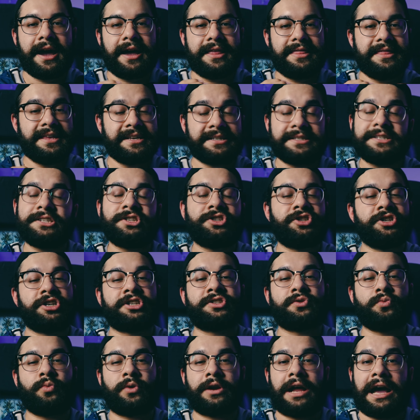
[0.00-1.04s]
This is
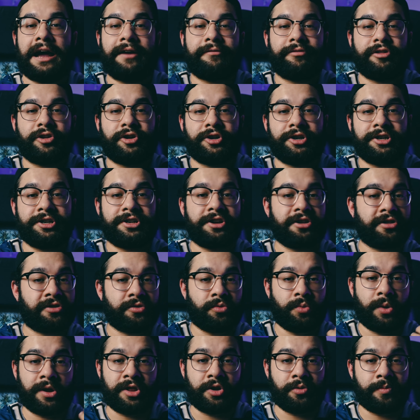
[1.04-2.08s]
just what I've learned
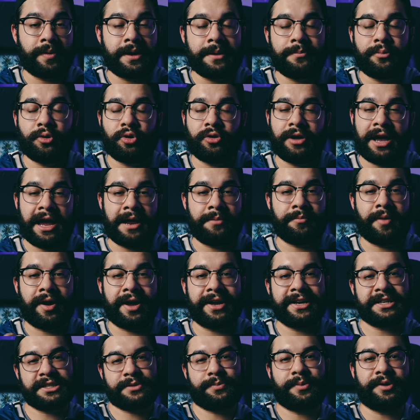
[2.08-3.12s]
through other people and my
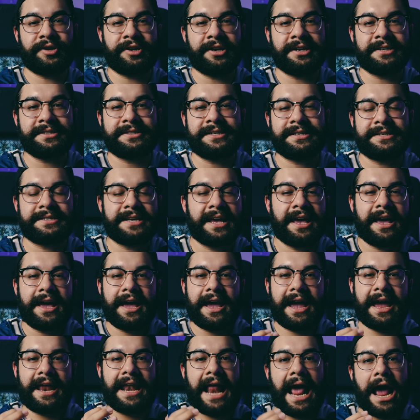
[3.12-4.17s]
experiences
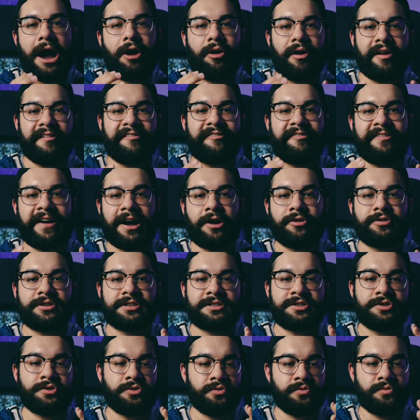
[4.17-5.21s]
and how I've found
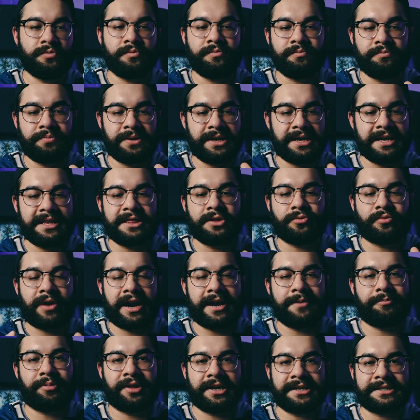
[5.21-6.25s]
to be in the
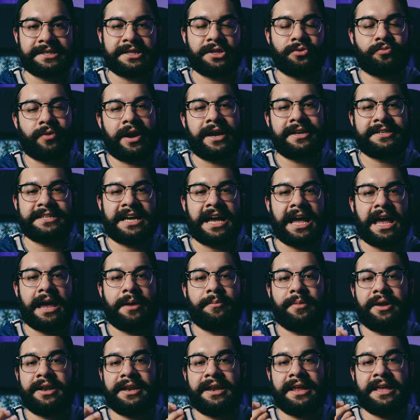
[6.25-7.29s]
right place at the right
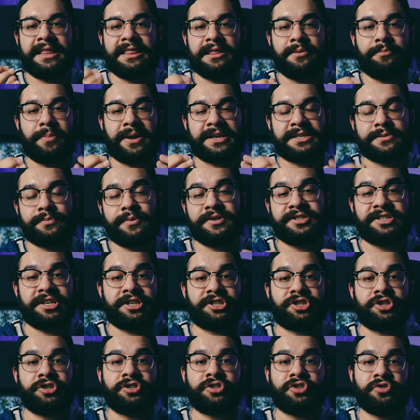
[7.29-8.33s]
time and in the best
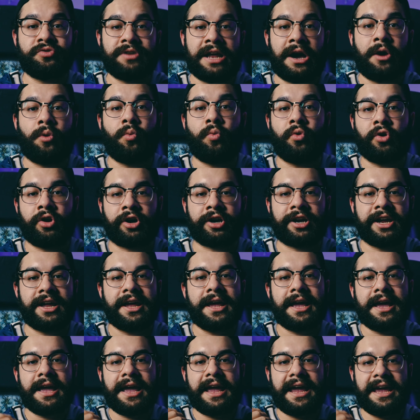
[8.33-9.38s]
position to now work
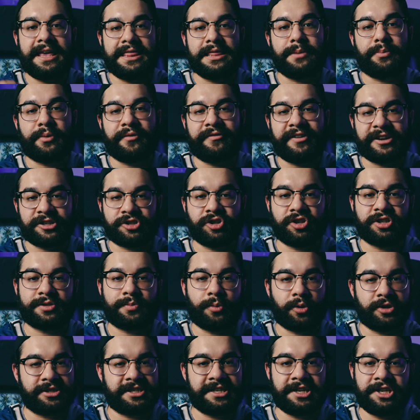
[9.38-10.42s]
in the professional
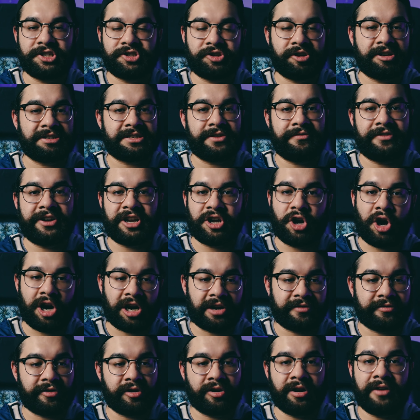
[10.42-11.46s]
sports industry as a
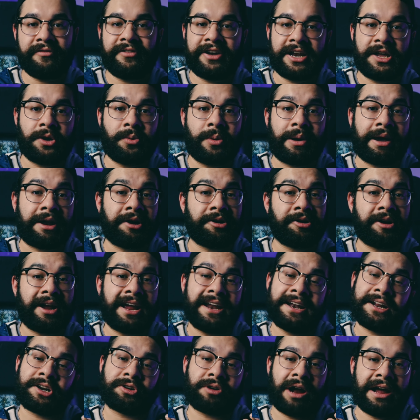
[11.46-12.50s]
videographer, a video editor,
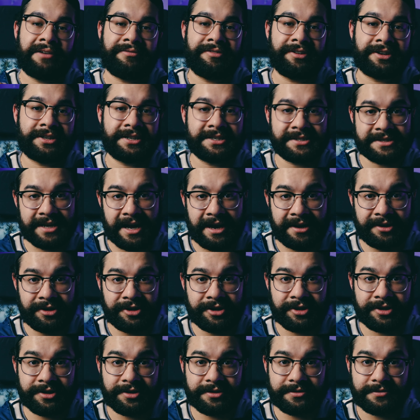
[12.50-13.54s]
and a graphic
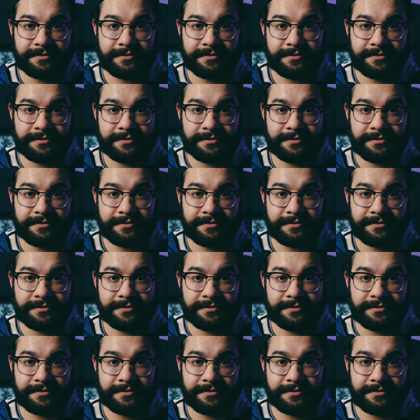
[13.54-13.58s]
designer.